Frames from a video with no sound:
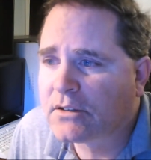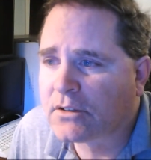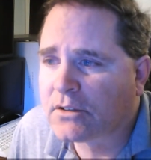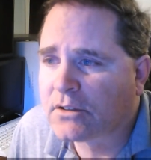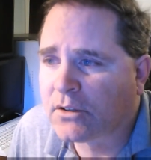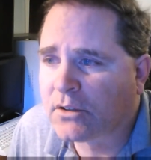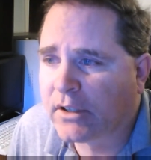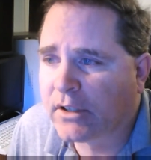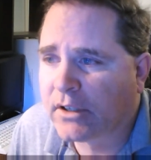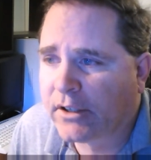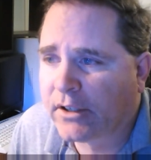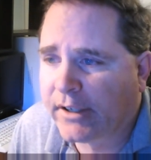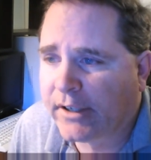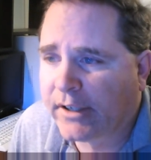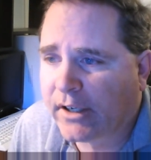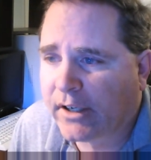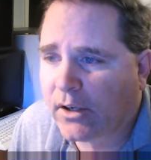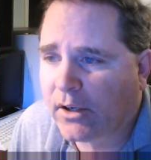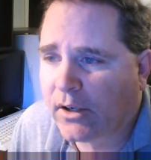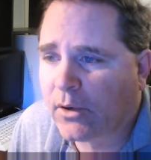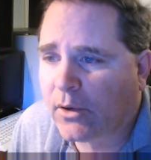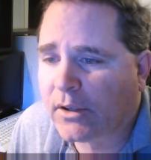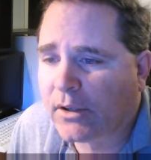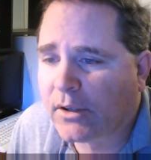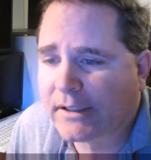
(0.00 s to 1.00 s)
So there you
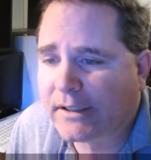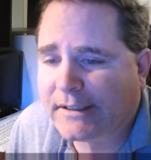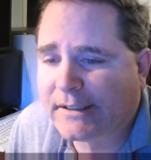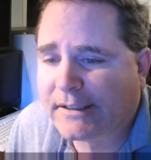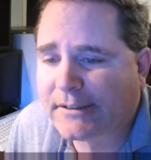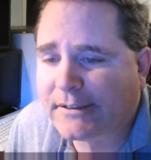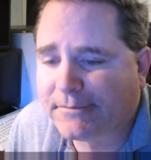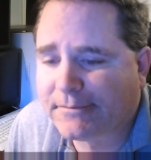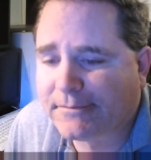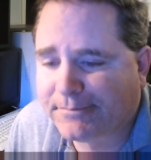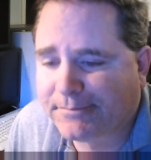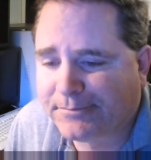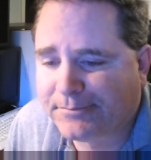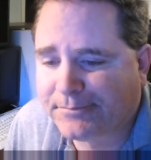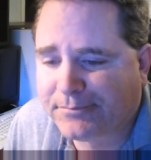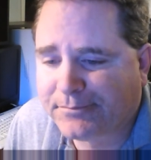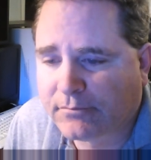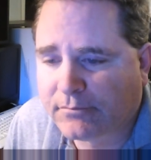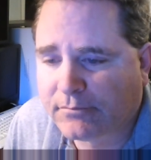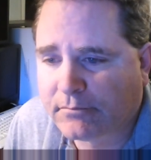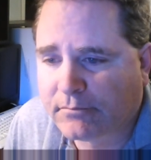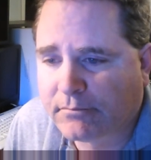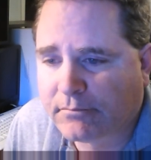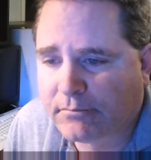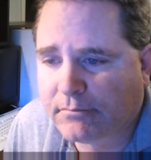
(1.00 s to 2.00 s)

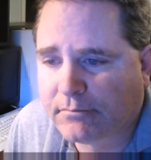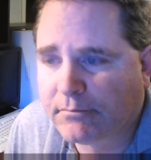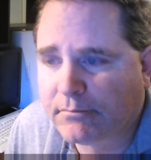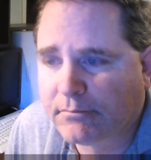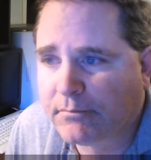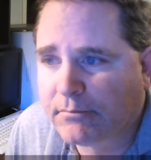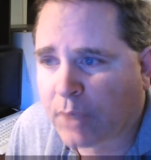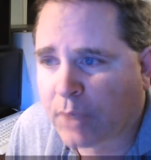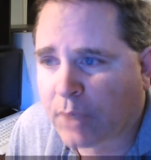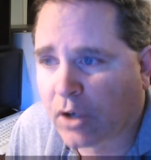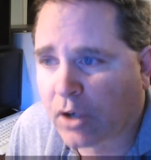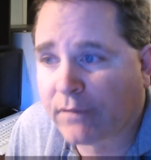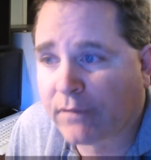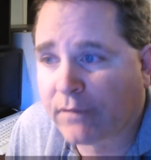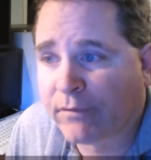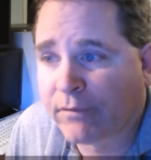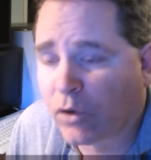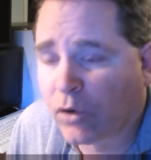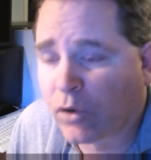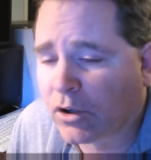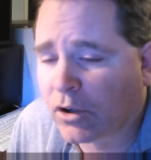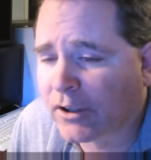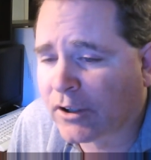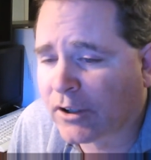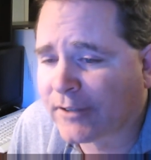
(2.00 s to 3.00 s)
go. Part
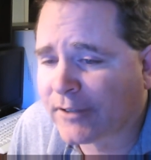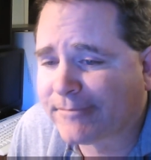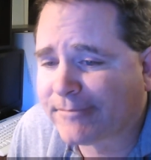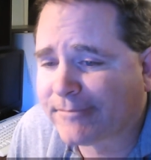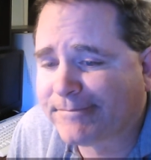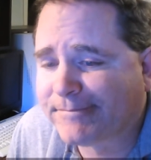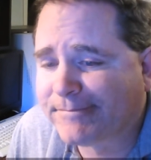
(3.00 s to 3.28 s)
4.